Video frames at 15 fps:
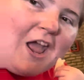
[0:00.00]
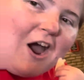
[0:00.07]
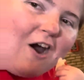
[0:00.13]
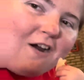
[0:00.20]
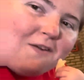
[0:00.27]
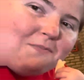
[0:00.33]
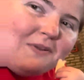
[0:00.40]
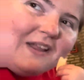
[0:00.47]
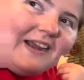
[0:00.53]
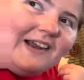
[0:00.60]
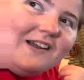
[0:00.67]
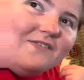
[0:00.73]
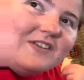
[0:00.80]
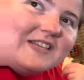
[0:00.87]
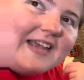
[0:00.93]
Our plan
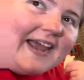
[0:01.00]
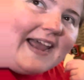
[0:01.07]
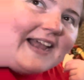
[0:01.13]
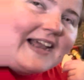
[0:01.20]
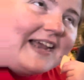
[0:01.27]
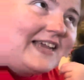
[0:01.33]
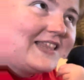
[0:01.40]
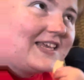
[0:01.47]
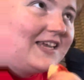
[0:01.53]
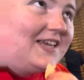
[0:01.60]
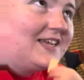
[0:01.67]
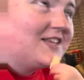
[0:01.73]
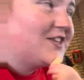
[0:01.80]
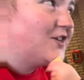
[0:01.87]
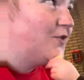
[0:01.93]
of attack, I think,
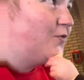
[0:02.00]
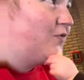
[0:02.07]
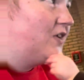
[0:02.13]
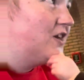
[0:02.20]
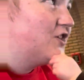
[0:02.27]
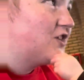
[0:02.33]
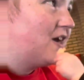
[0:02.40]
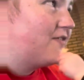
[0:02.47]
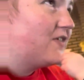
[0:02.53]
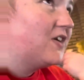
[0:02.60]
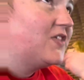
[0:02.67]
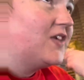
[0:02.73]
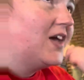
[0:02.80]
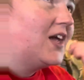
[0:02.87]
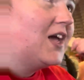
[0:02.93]
is to finish
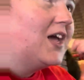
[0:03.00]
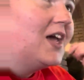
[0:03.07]
everything